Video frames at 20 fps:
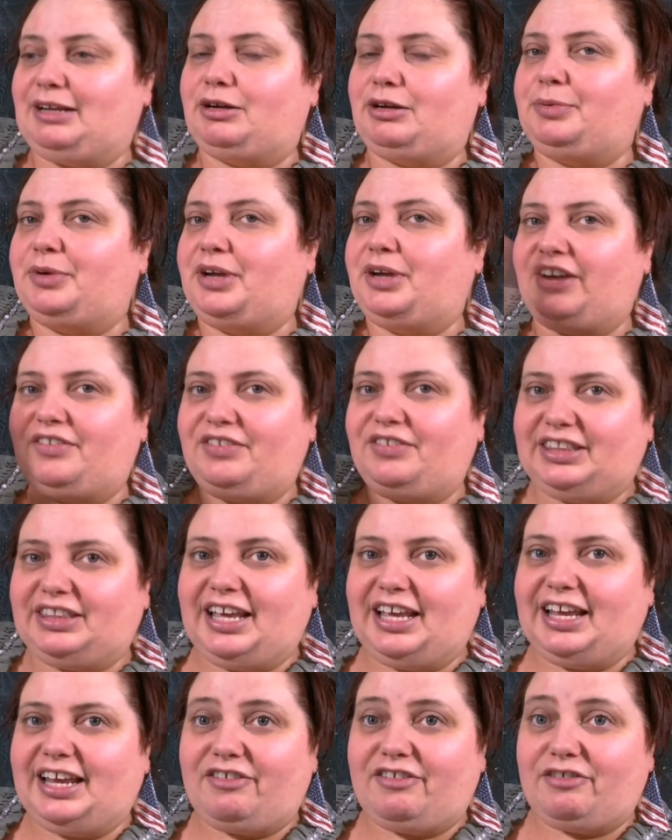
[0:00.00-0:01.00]
I'm going to put
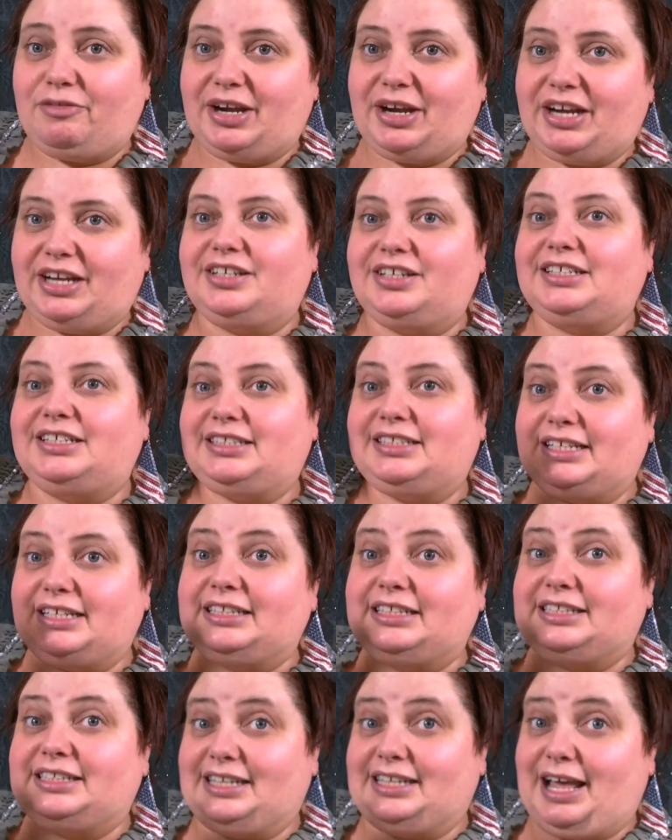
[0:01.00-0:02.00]
everything everybody does
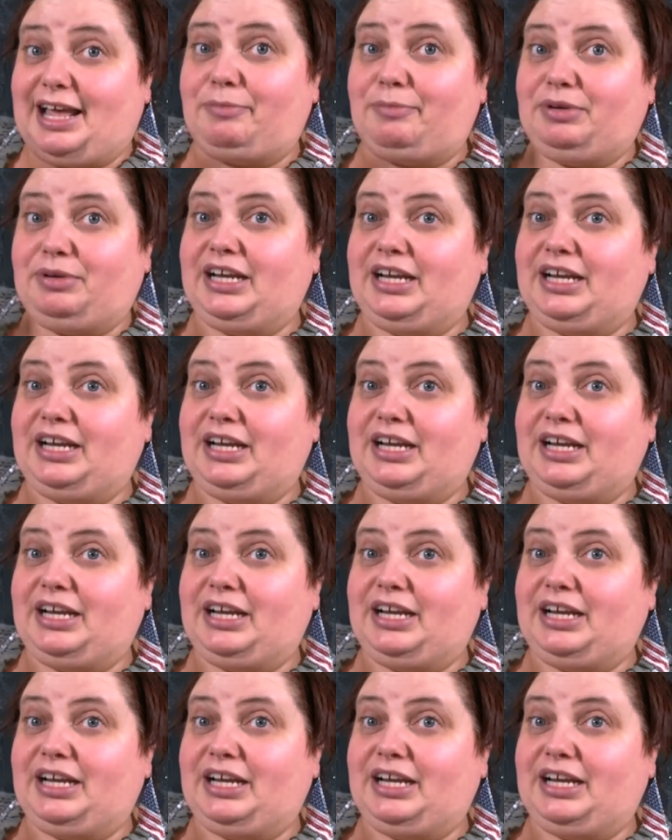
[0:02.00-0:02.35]
into that